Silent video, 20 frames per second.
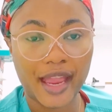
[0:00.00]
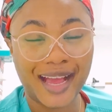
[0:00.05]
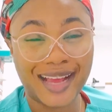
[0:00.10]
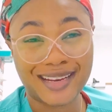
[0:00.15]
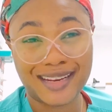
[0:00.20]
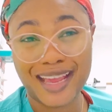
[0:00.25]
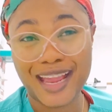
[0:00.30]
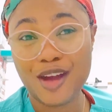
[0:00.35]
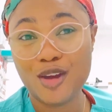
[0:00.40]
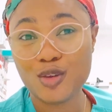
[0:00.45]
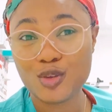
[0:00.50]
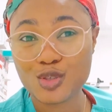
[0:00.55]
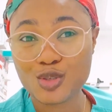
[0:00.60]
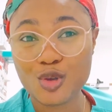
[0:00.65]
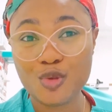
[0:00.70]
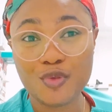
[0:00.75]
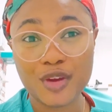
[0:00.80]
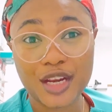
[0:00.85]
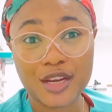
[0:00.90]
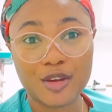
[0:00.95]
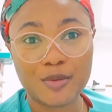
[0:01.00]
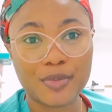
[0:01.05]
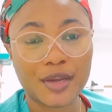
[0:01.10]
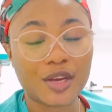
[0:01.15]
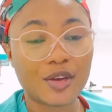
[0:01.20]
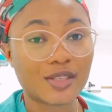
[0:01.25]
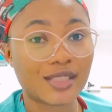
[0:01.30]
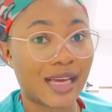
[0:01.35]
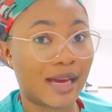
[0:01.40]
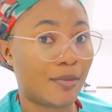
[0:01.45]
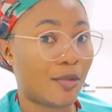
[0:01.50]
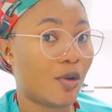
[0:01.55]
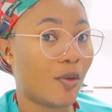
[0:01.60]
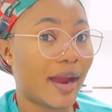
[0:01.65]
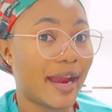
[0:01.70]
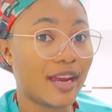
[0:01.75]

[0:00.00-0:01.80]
and I also read up because I'm quite